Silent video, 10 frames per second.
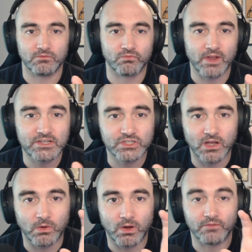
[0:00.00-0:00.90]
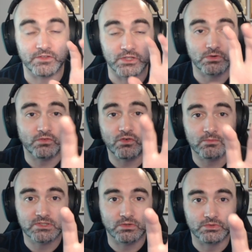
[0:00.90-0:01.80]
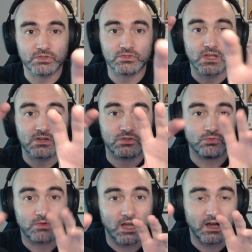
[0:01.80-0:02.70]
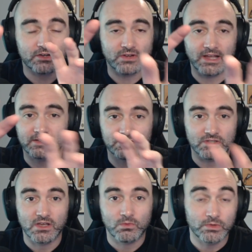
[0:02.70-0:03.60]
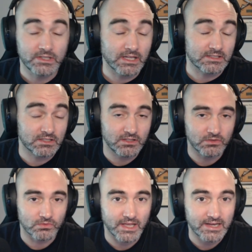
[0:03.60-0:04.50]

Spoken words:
ratio of uniformed soldiers to contractors would get skewed.